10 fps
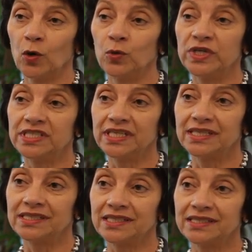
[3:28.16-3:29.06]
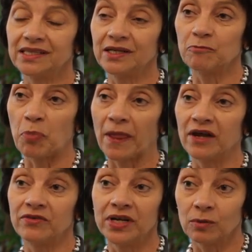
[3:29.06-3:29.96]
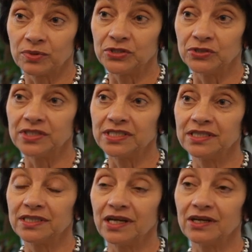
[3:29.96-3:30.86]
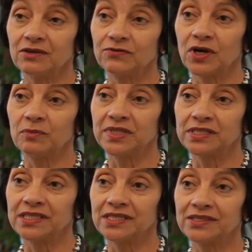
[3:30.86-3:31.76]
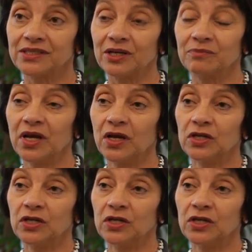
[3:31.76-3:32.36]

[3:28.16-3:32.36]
we see it as um, a real opportunity uh, for our business um,